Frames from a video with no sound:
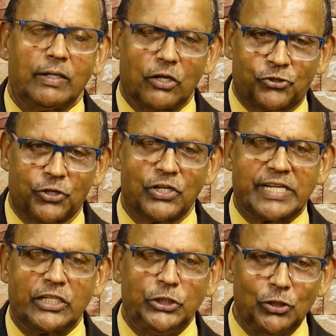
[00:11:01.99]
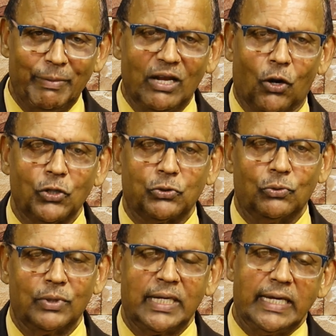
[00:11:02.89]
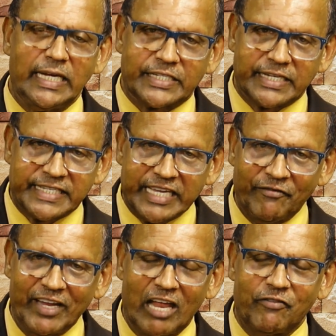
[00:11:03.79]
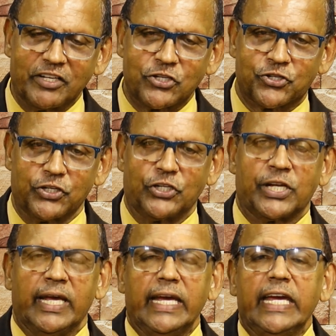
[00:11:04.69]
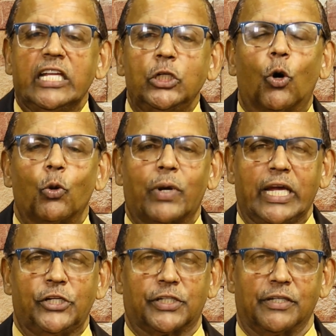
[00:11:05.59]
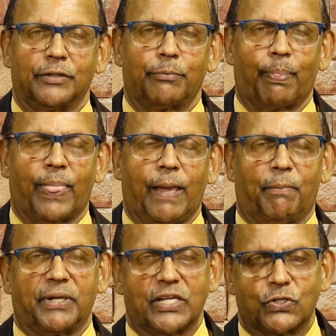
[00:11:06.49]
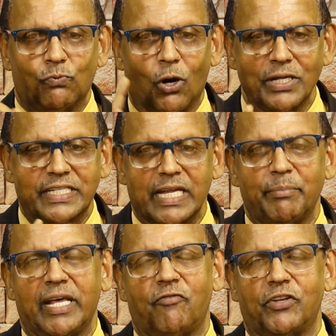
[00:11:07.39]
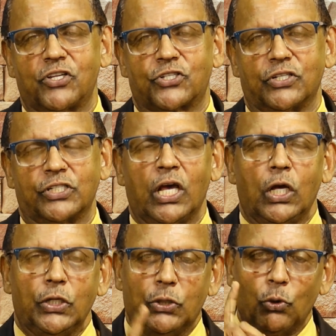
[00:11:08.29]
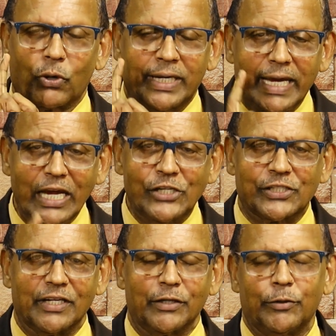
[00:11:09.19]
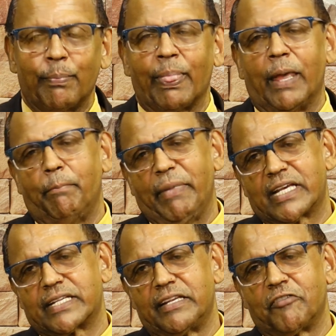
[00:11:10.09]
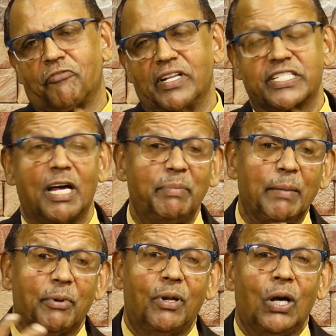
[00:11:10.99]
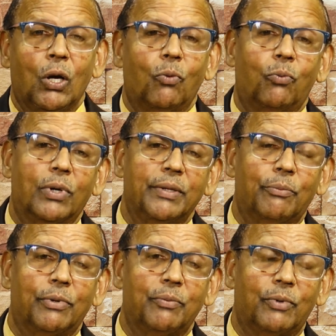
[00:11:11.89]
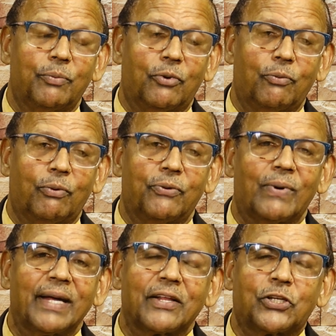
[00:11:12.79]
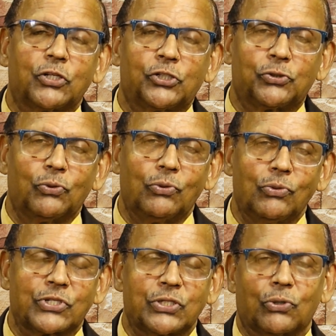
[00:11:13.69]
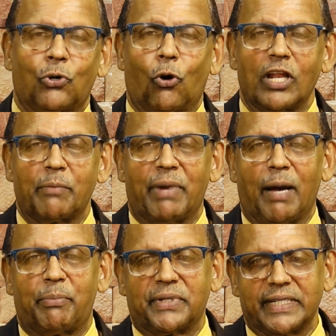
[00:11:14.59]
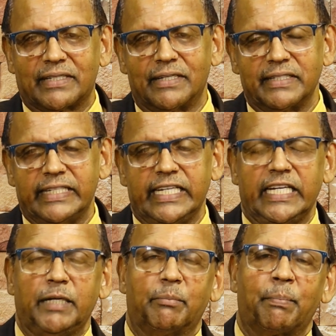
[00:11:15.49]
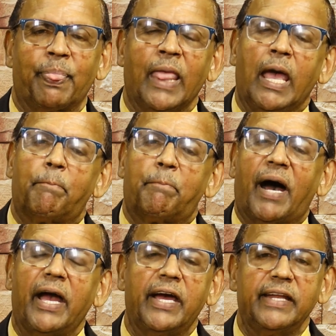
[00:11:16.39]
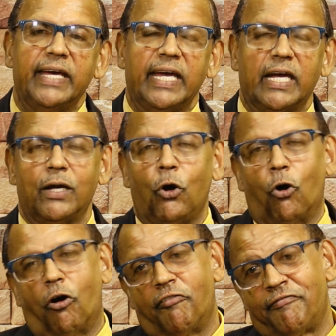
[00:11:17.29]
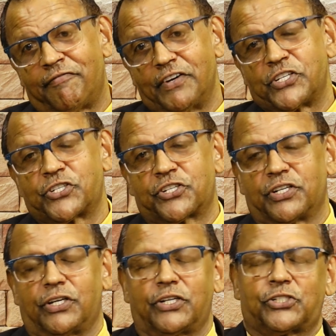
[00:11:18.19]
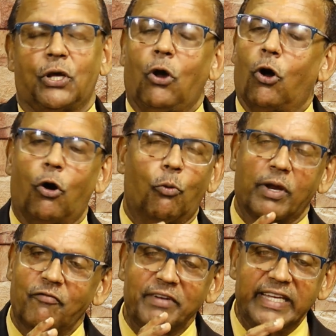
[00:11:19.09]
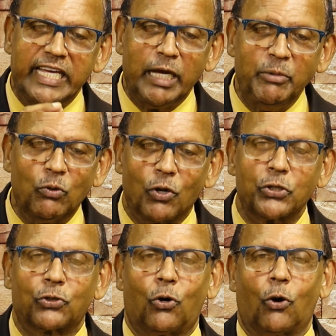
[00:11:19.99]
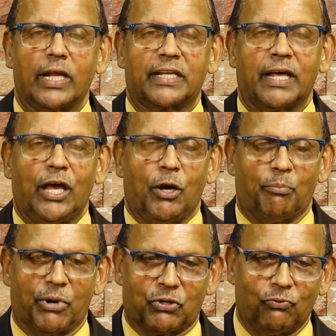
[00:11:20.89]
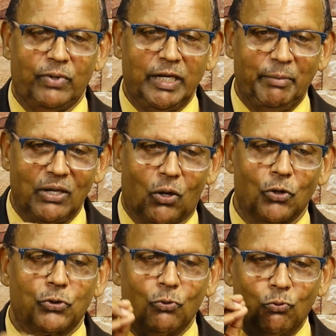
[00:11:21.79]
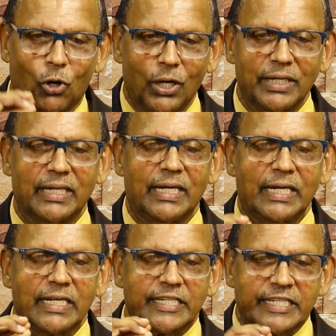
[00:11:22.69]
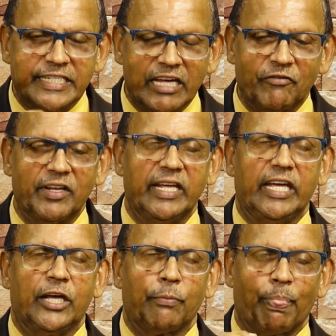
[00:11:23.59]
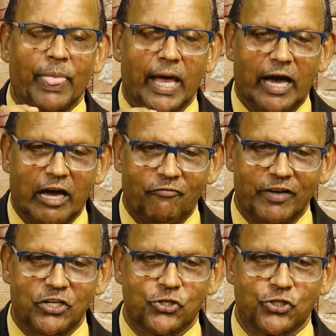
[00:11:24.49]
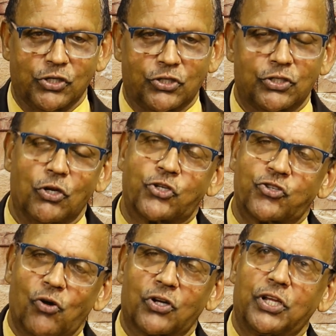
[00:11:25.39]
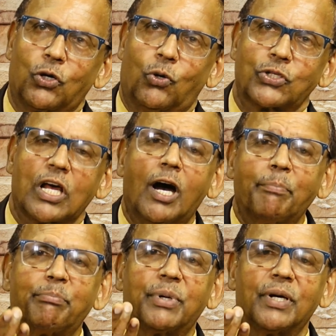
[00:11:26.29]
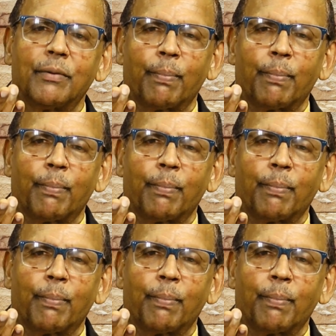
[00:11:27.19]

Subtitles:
The church that you belong to is the Seventh-day Adventist church in your location. But it's one Seventh-day Adventist church. The location makes a difference. Some people would rather to choose to call it by a particular name, Pioneer or First Church or whatever name you want to call it. But we belong to one Seventh-day Adventist church. The structure goes up